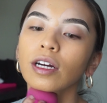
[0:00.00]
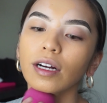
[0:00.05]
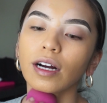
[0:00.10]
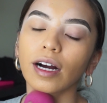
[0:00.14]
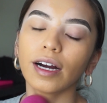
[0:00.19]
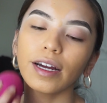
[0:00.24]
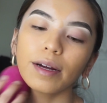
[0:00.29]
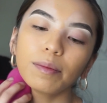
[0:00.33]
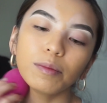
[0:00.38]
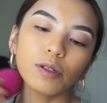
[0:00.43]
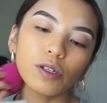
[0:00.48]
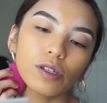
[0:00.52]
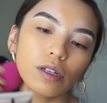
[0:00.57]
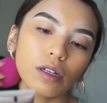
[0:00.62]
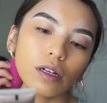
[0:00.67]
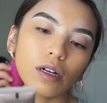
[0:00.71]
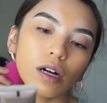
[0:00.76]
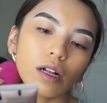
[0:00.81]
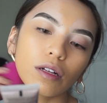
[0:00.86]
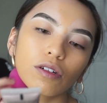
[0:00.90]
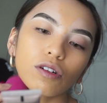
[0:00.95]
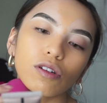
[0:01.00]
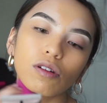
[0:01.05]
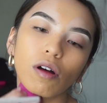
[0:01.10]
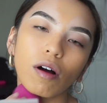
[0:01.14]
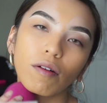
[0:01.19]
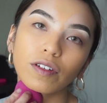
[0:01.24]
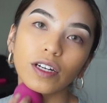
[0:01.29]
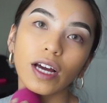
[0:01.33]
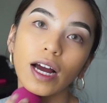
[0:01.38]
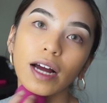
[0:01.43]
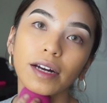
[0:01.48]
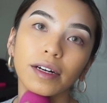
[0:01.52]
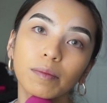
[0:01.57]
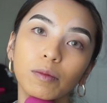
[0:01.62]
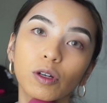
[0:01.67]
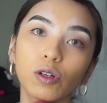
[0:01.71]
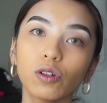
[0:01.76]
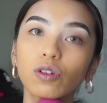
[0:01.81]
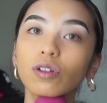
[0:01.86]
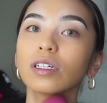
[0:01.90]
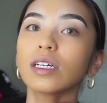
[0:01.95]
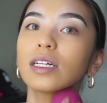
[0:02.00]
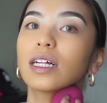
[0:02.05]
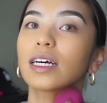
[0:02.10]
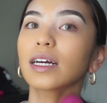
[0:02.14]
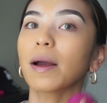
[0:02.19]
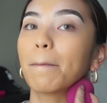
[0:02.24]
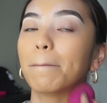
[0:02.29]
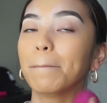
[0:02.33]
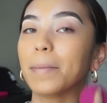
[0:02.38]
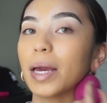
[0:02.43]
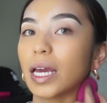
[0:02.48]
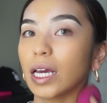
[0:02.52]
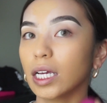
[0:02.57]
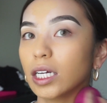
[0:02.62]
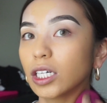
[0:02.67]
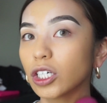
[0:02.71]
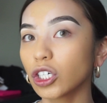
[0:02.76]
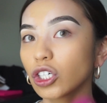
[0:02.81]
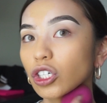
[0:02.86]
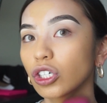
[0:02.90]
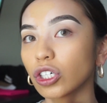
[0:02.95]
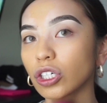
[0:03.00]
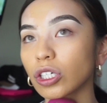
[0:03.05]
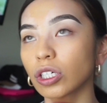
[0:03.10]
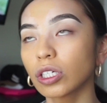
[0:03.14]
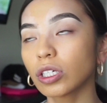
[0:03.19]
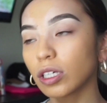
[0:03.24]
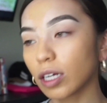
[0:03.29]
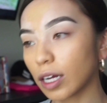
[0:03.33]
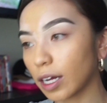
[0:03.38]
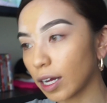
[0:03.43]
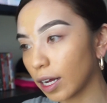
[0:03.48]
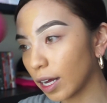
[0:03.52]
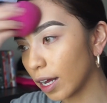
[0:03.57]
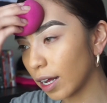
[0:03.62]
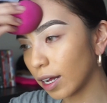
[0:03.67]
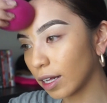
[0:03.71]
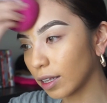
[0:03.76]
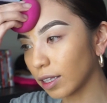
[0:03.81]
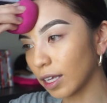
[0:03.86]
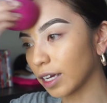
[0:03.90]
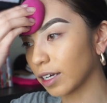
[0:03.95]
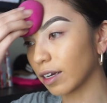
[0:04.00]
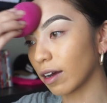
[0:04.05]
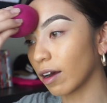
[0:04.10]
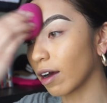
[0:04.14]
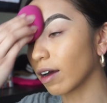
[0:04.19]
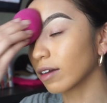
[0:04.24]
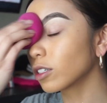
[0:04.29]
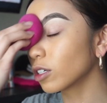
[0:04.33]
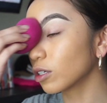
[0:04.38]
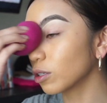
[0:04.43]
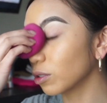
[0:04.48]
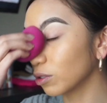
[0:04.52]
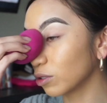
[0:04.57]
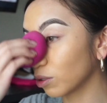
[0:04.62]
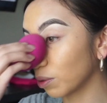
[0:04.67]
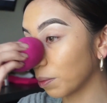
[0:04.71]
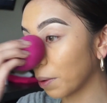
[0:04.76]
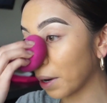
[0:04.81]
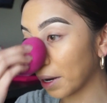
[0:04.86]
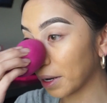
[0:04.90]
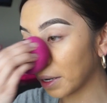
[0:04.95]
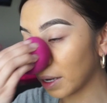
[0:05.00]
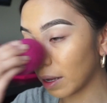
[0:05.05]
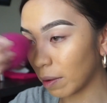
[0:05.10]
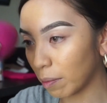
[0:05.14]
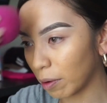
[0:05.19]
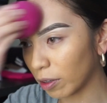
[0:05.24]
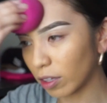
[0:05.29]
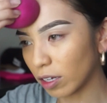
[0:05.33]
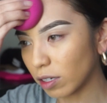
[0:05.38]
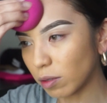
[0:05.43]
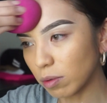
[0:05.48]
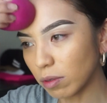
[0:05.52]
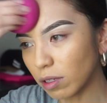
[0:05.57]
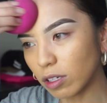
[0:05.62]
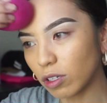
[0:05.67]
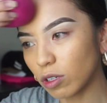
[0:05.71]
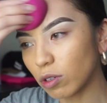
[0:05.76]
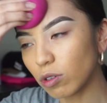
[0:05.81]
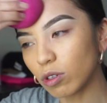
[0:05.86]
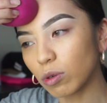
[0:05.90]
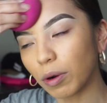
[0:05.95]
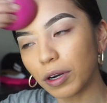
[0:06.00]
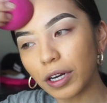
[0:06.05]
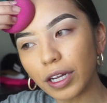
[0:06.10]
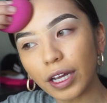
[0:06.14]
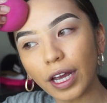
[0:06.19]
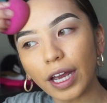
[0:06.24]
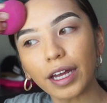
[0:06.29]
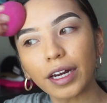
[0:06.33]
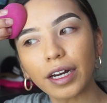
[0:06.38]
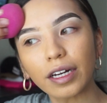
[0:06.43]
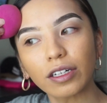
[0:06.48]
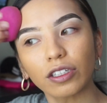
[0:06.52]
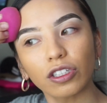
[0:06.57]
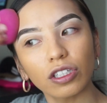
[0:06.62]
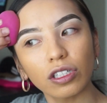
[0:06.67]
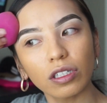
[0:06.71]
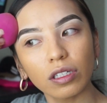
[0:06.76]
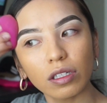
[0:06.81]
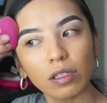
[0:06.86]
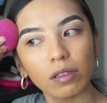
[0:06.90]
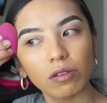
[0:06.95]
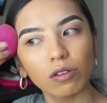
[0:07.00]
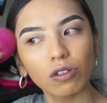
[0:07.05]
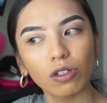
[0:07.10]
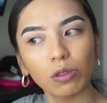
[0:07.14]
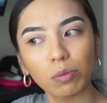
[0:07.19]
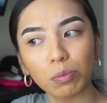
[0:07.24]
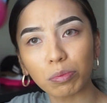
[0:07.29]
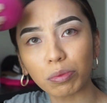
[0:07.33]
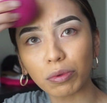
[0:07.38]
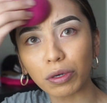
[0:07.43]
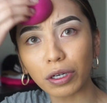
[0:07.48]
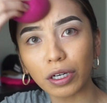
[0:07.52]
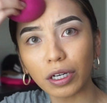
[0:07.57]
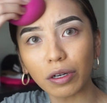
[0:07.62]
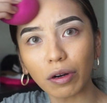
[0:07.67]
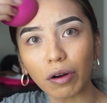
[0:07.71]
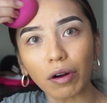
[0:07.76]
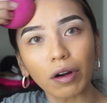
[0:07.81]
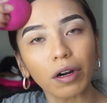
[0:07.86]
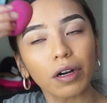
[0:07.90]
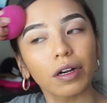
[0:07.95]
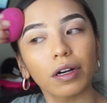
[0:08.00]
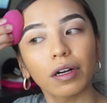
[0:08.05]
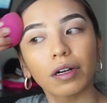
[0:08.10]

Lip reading: I am using the color Soft Tan. I'm usually like a beige, like a 220, but this one's 228 and she's pretty dark.